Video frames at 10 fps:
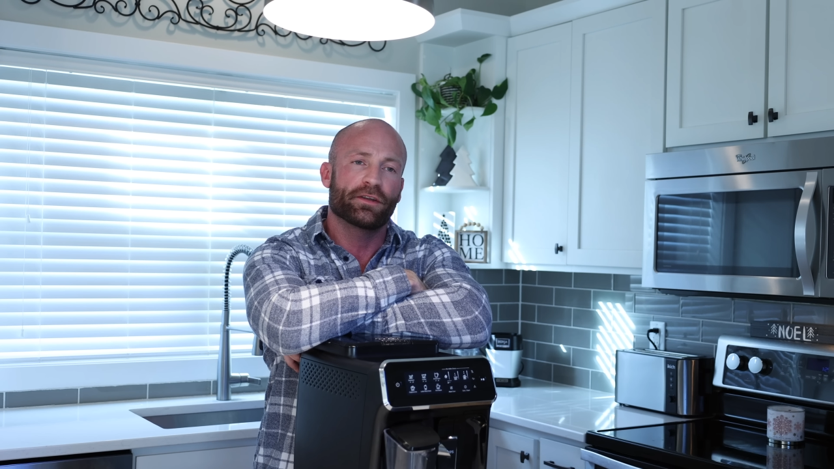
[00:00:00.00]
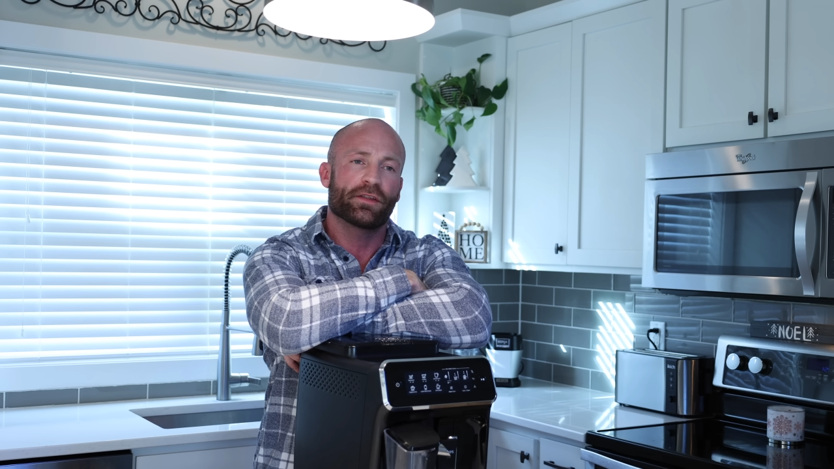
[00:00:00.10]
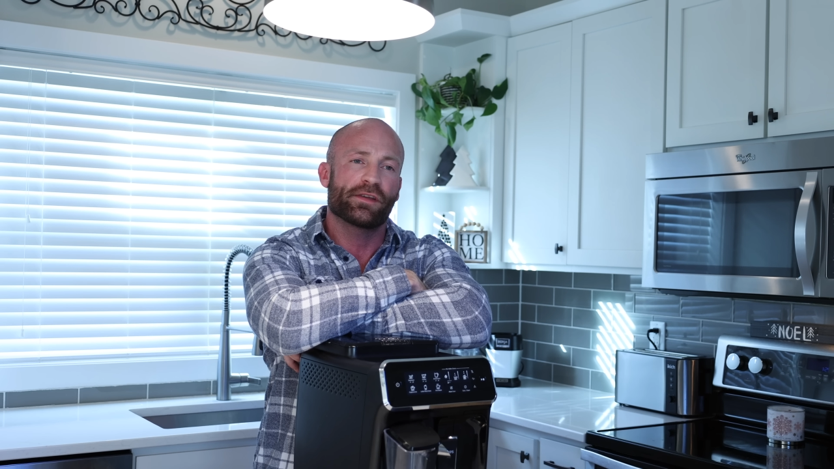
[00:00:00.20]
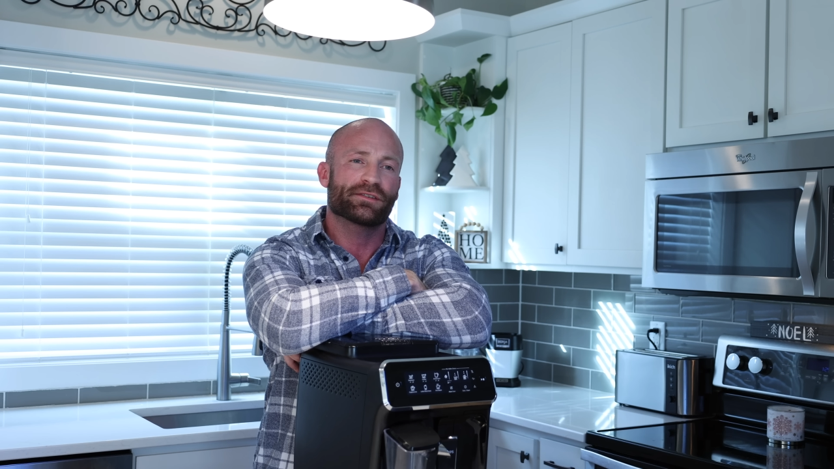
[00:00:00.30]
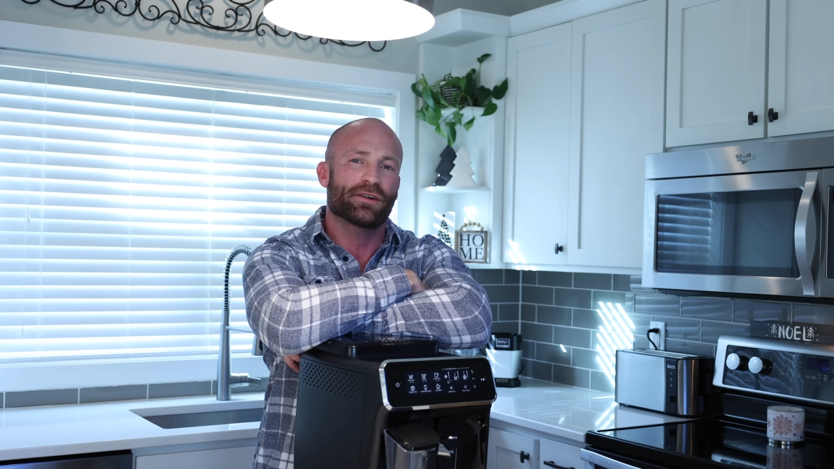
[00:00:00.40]

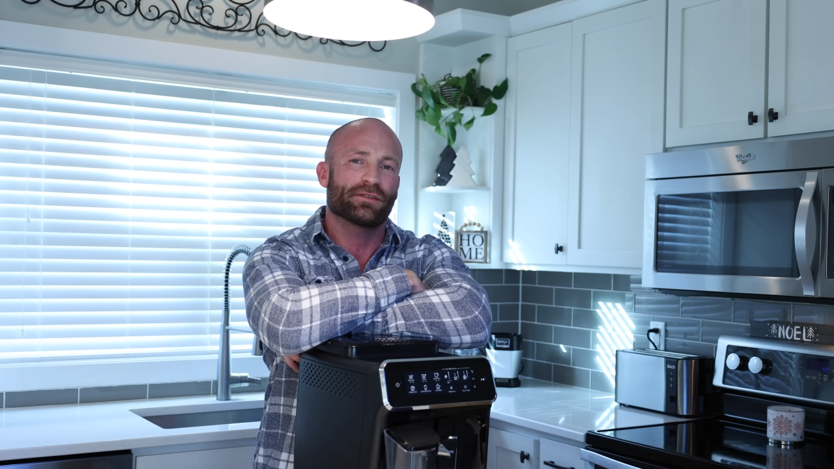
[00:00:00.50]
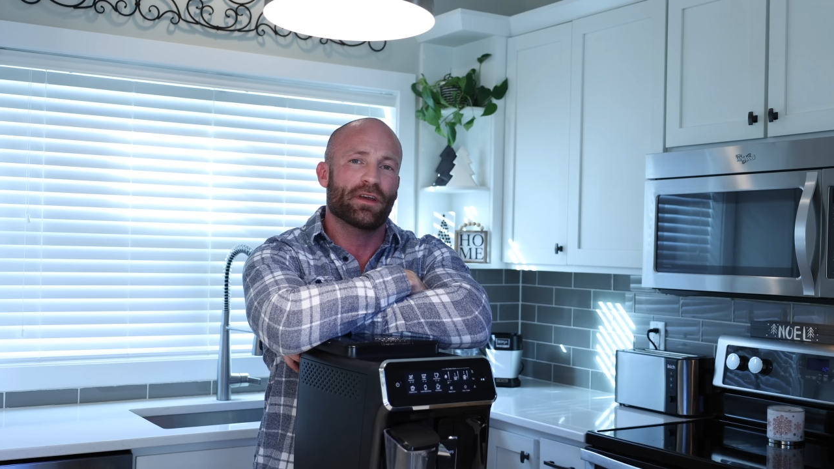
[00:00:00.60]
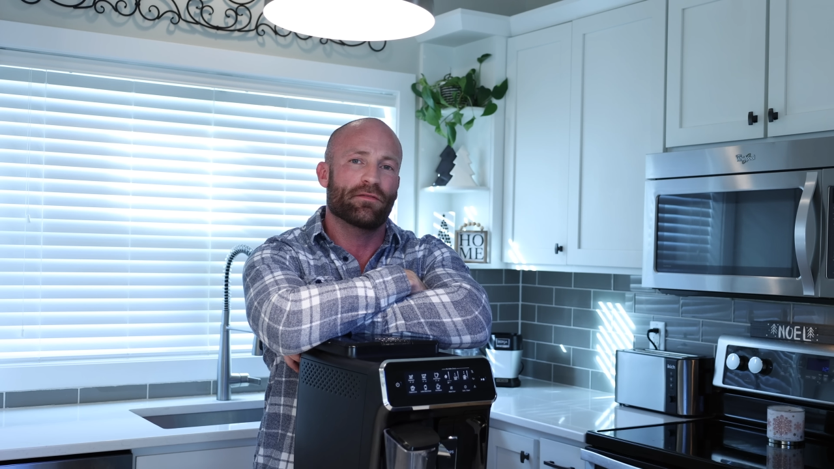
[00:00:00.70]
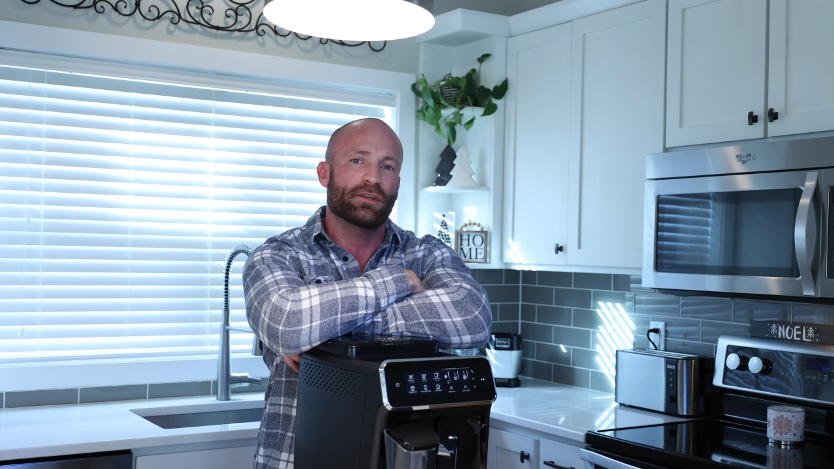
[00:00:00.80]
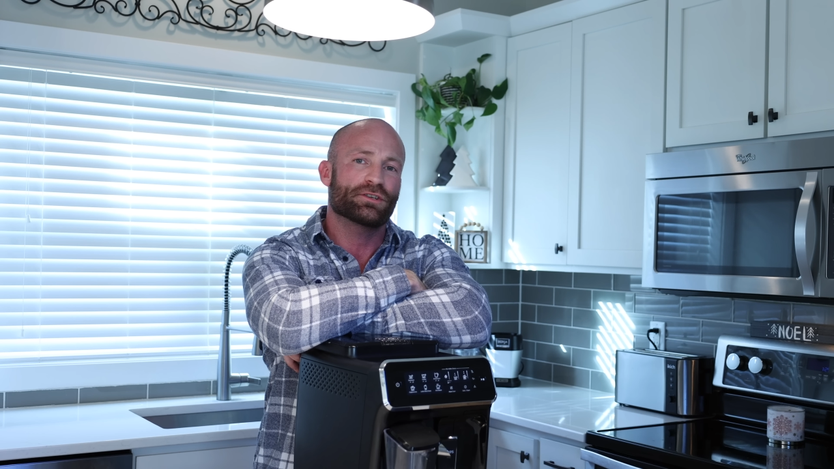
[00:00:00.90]
and they start to
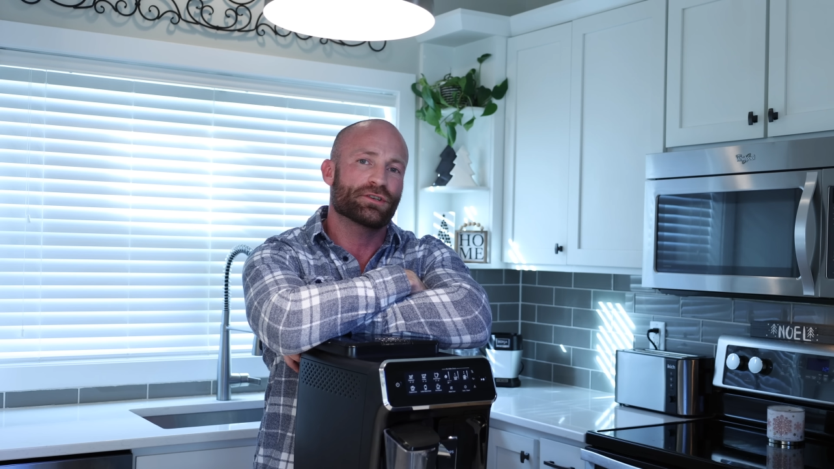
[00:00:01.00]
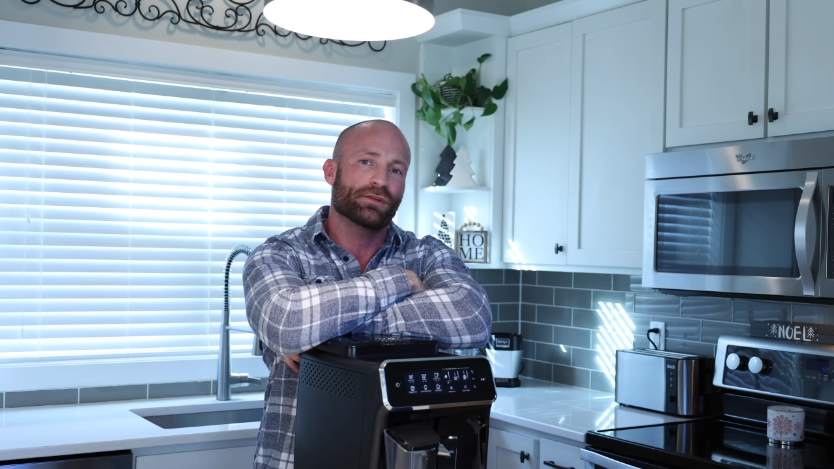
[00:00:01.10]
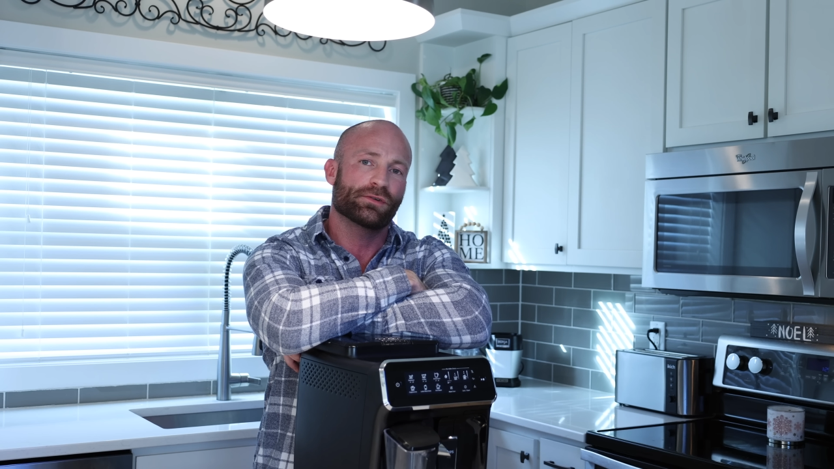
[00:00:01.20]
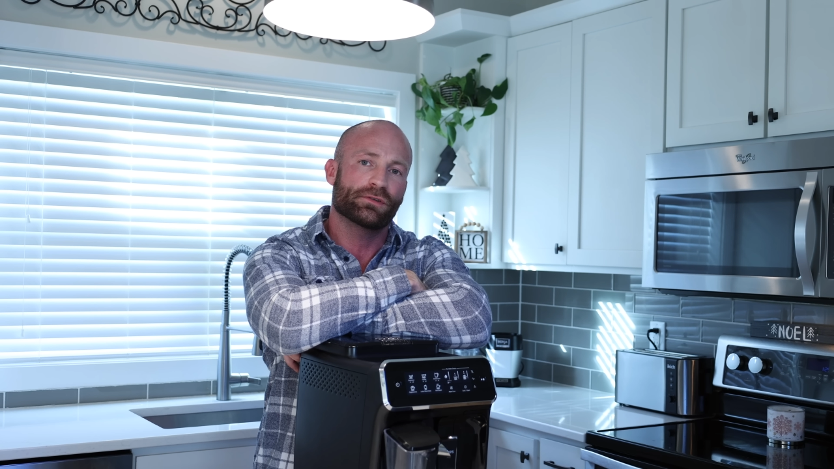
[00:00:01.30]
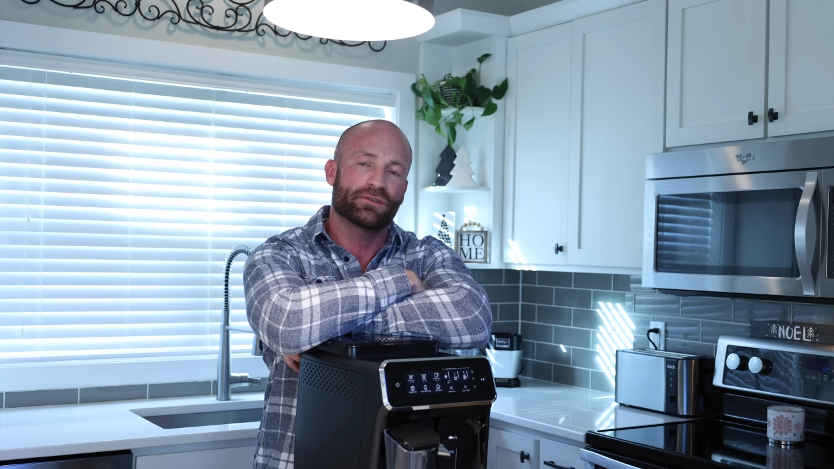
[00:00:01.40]
have
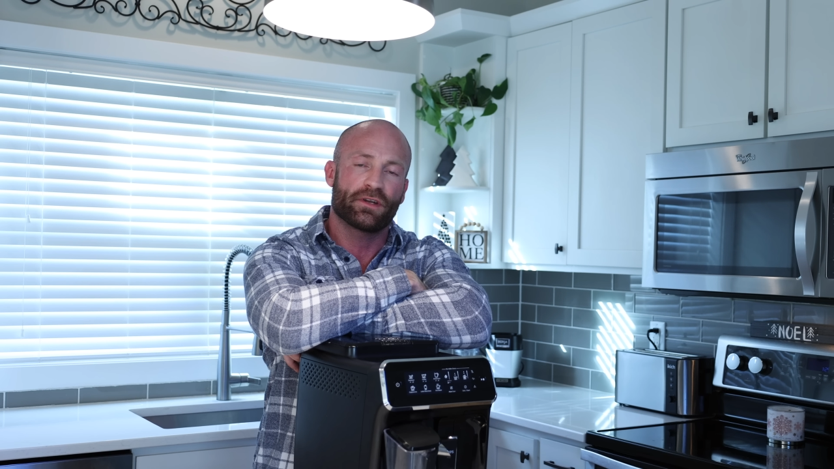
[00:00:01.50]
issues.